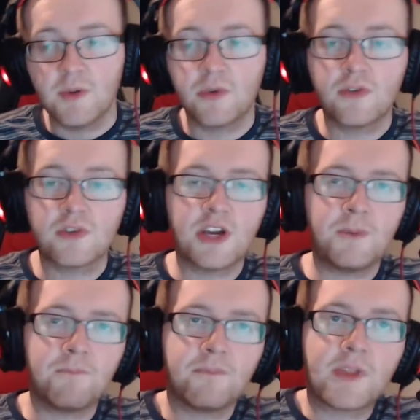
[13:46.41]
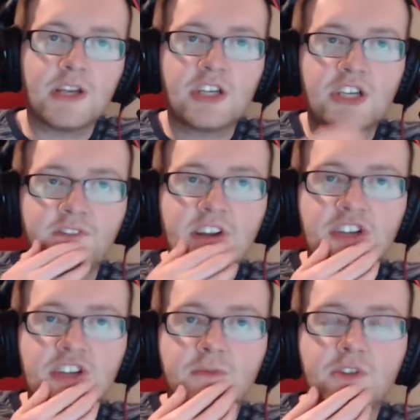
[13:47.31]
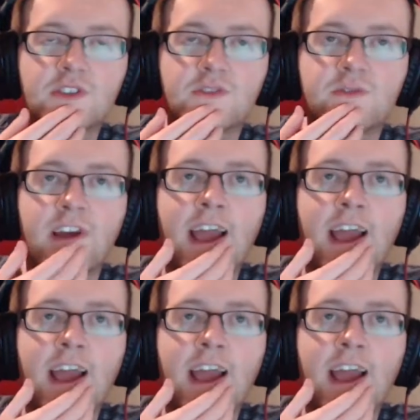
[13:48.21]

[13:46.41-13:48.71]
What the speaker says: But also, I think because of